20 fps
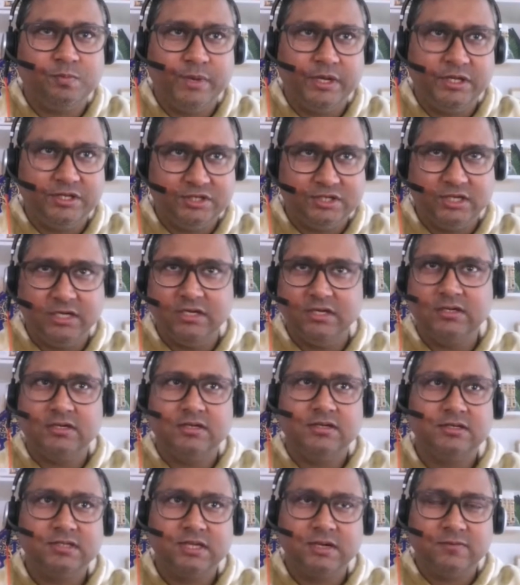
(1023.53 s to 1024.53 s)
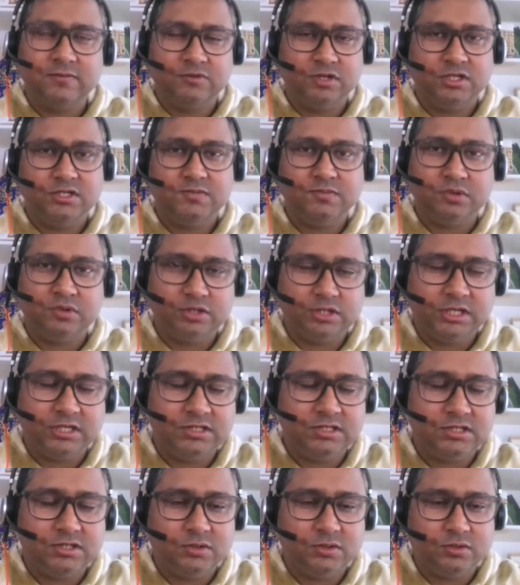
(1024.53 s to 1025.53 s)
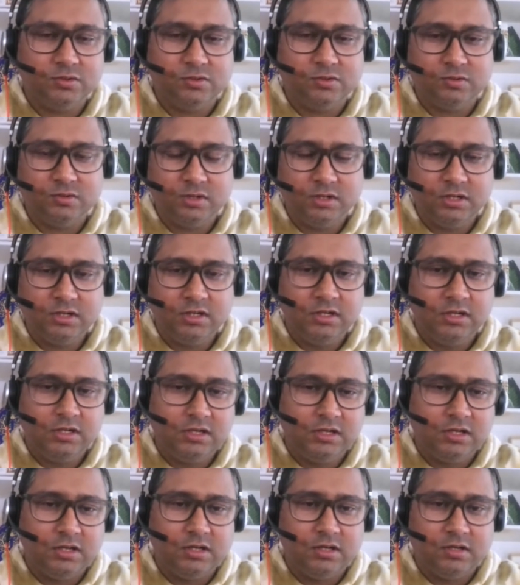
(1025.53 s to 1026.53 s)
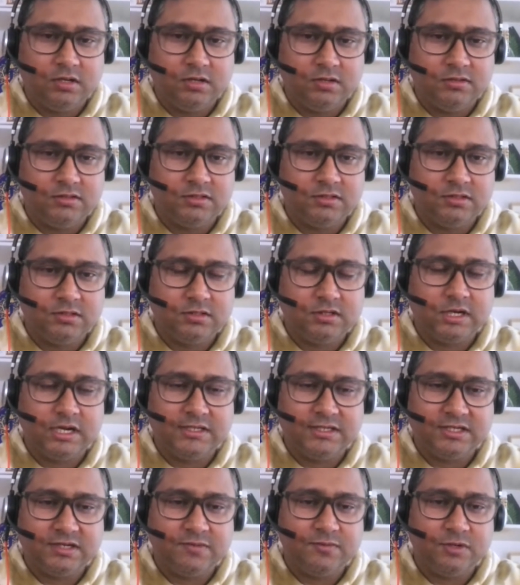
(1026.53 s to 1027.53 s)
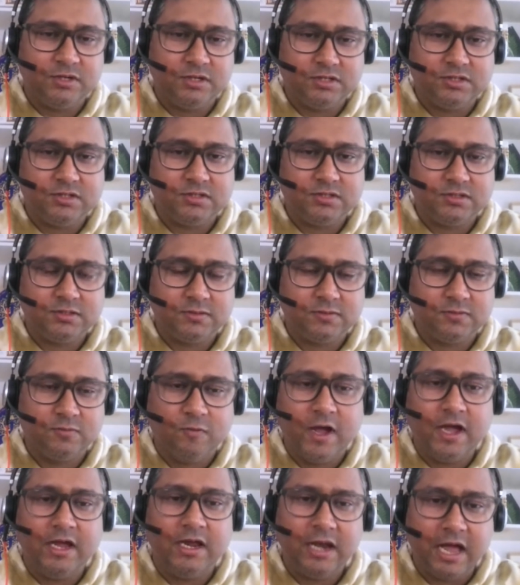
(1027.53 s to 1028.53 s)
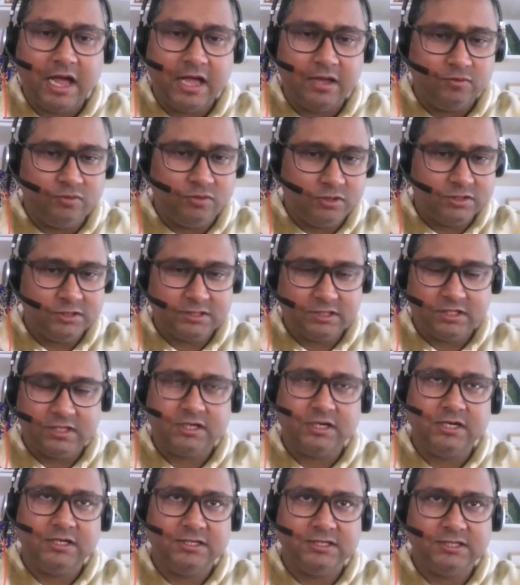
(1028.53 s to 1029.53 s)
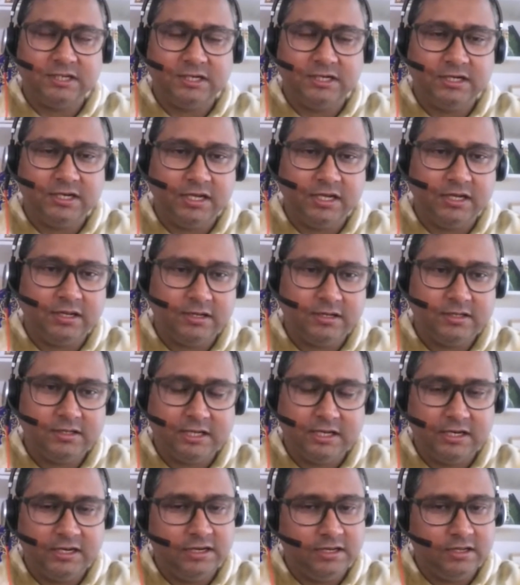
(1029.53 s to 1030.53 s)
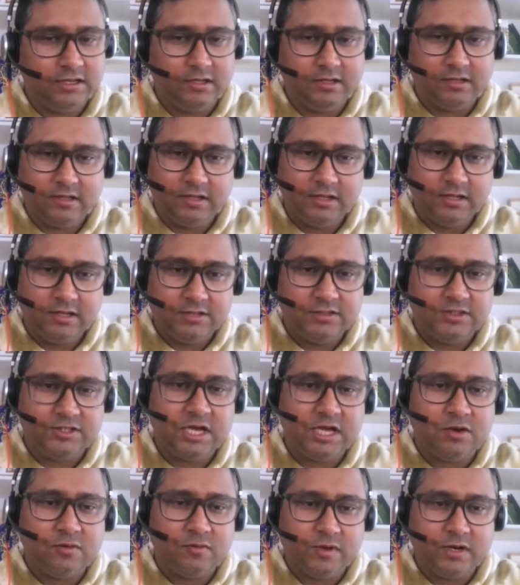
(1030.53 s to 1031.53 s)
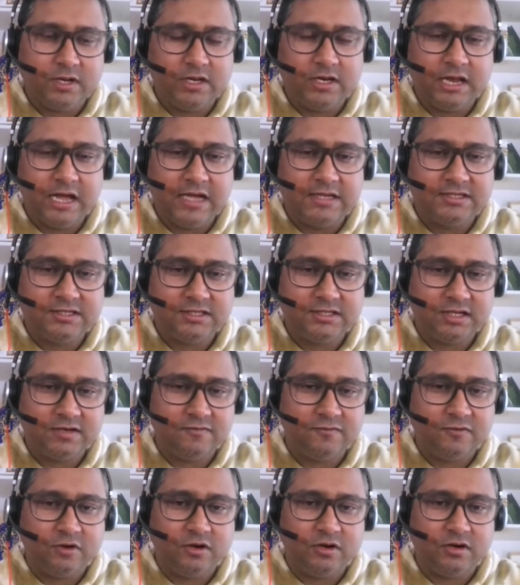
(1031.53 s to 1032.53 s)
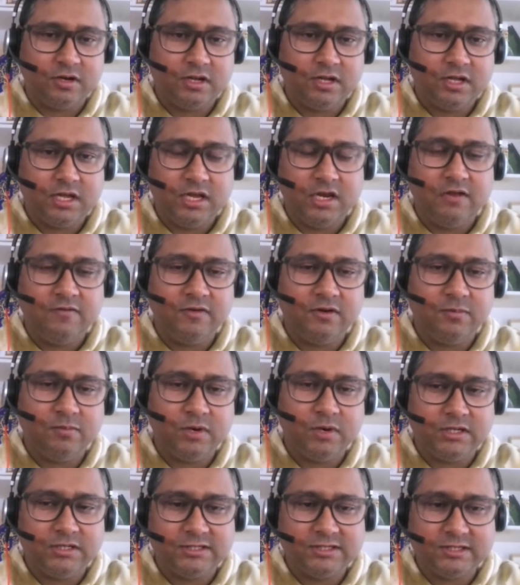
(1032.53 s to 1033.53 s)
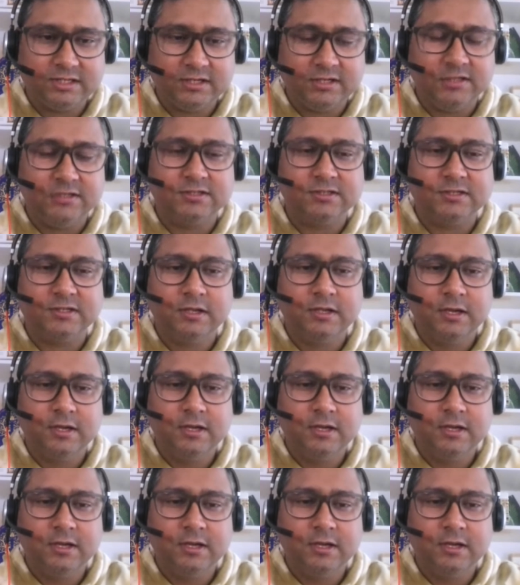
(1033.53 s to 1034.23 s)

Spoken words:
pitching some of these projects to customers while I was in consulting till January last year for 11 plus years.